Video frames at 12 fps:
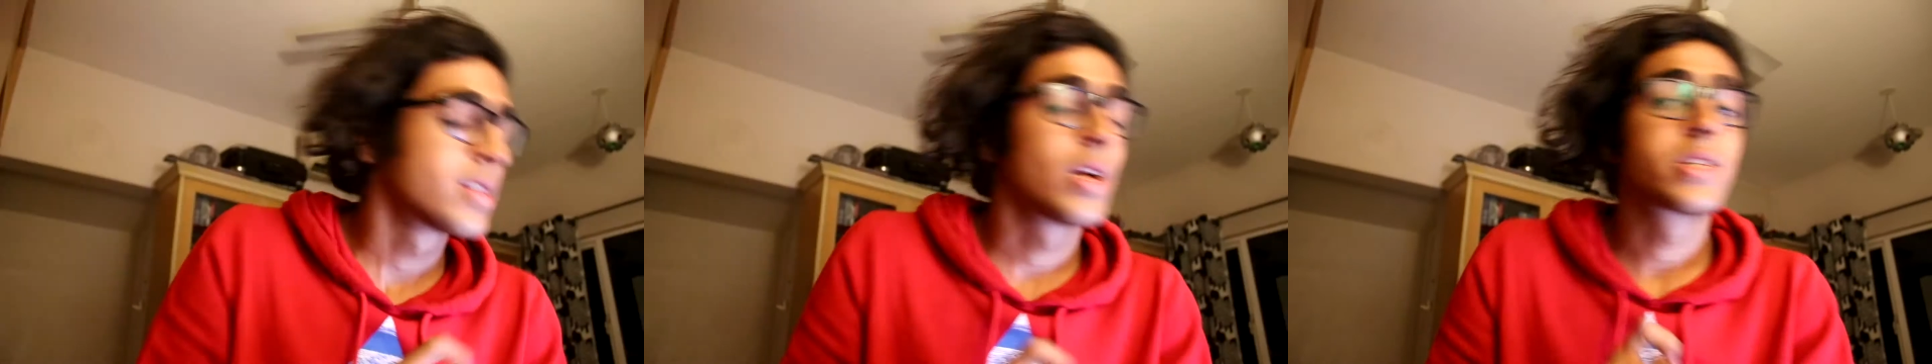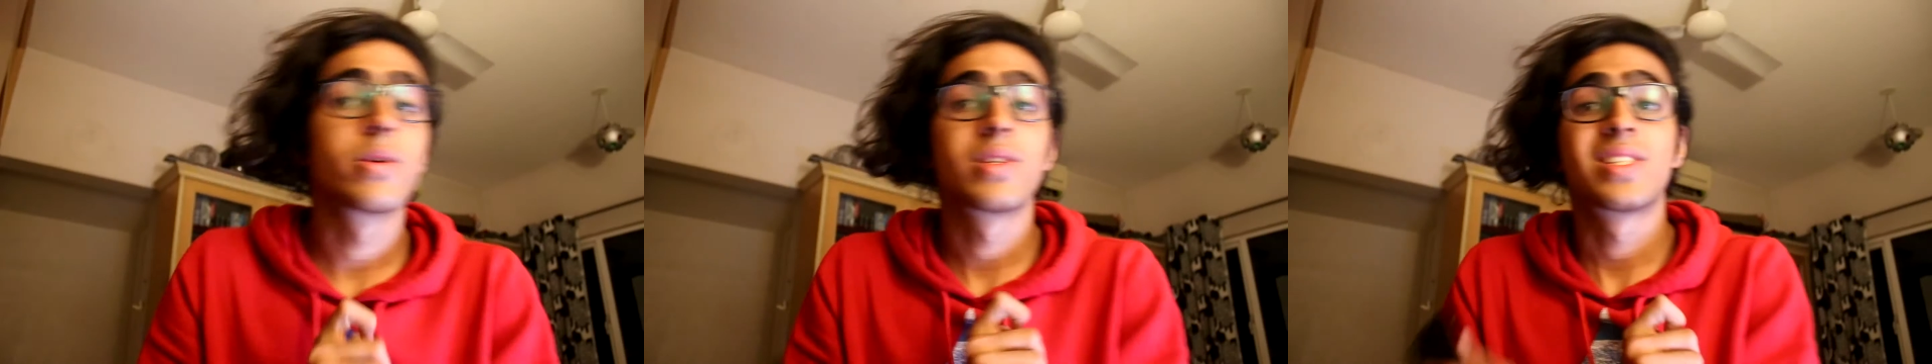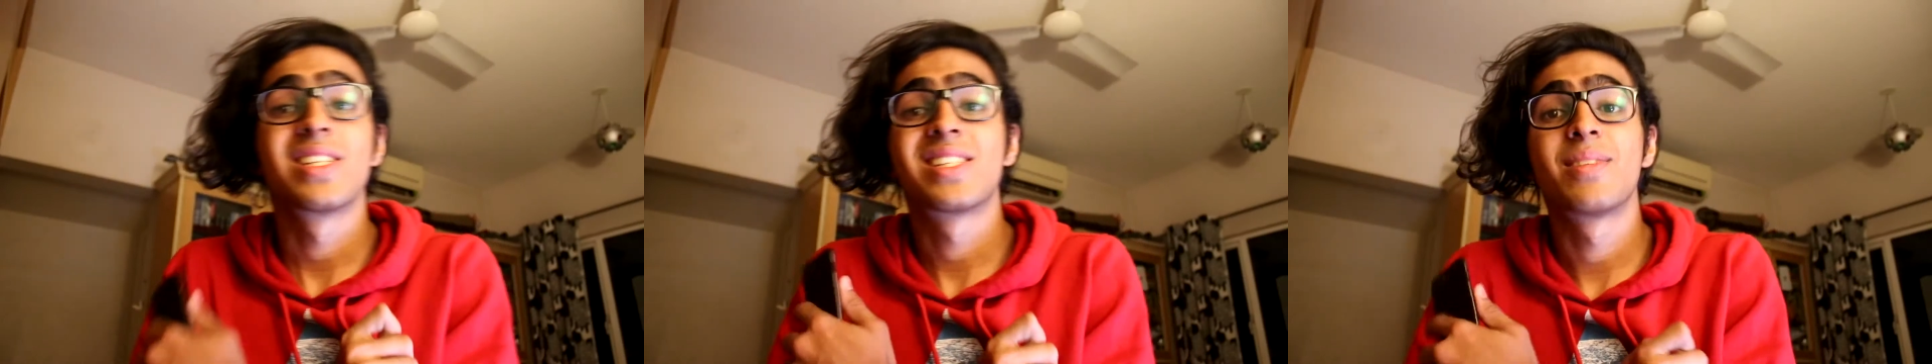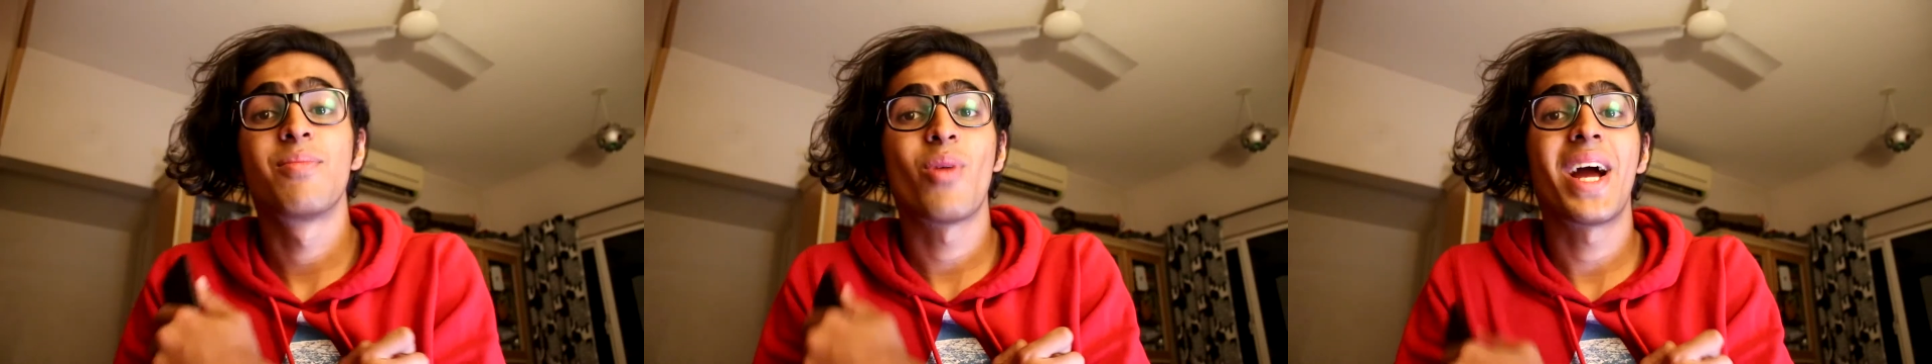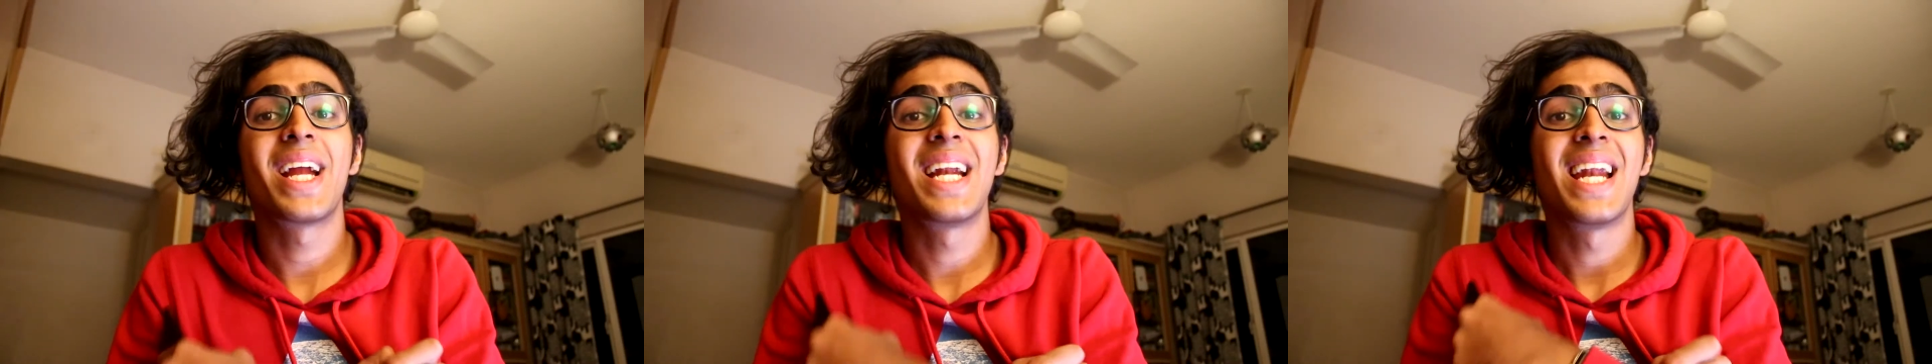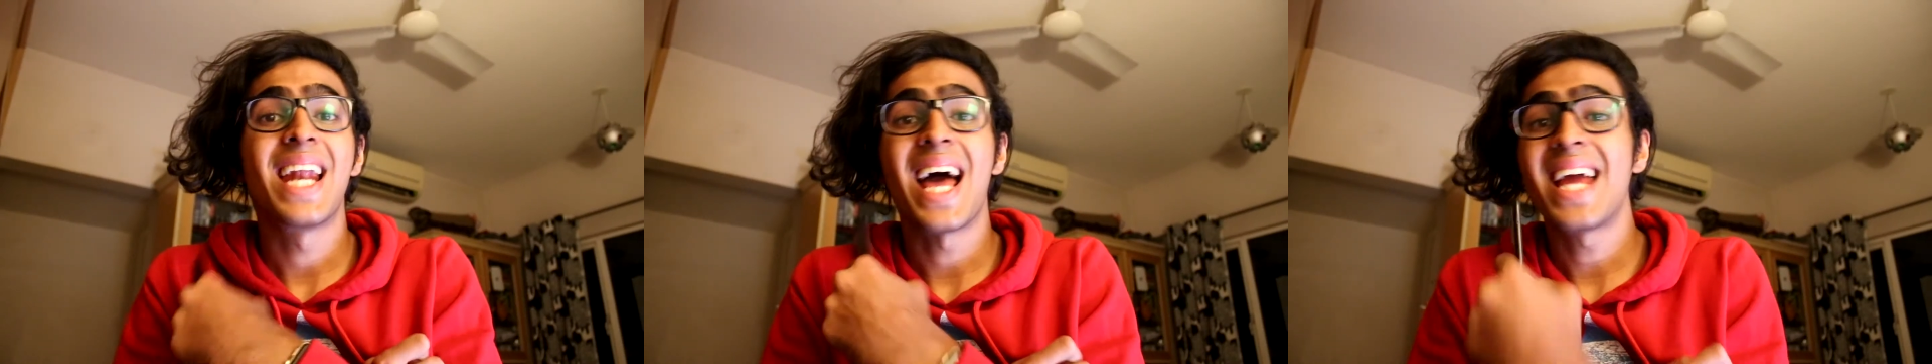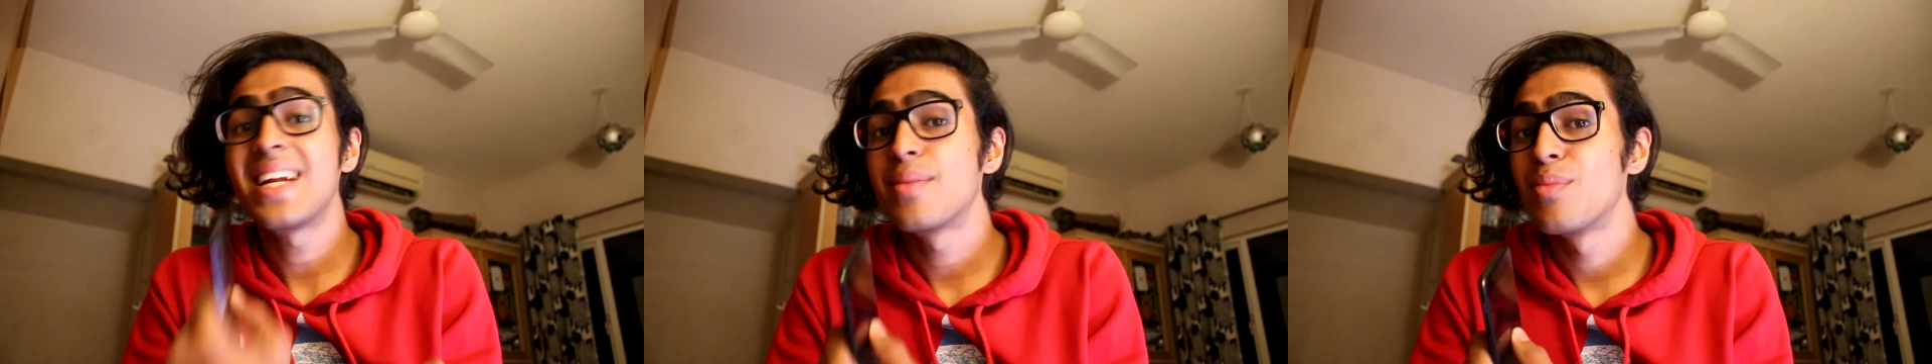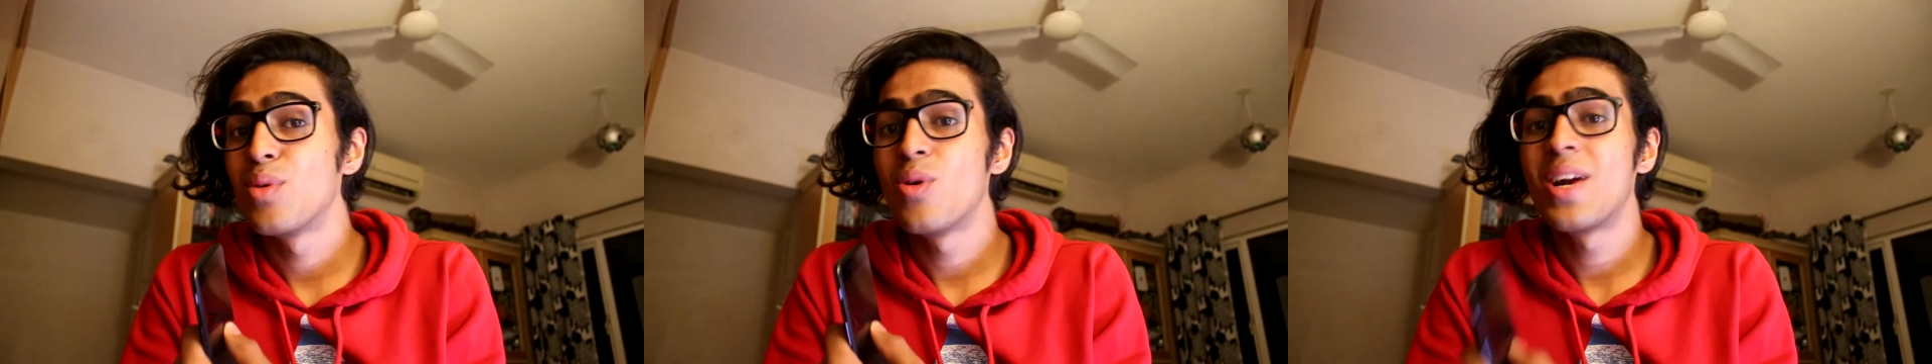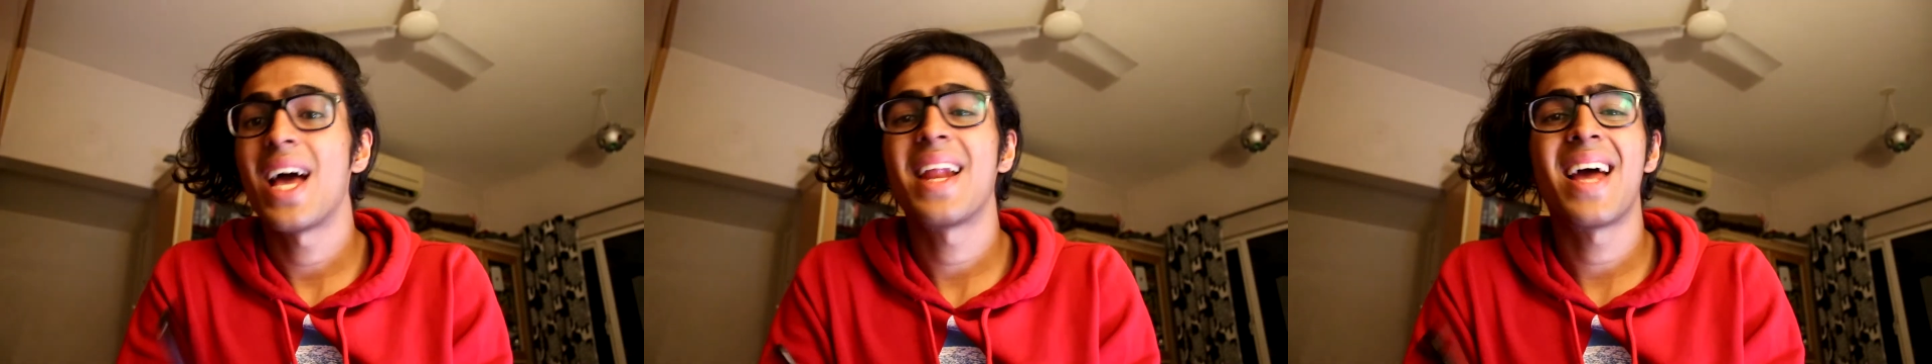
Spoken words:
also a system-wide night mode and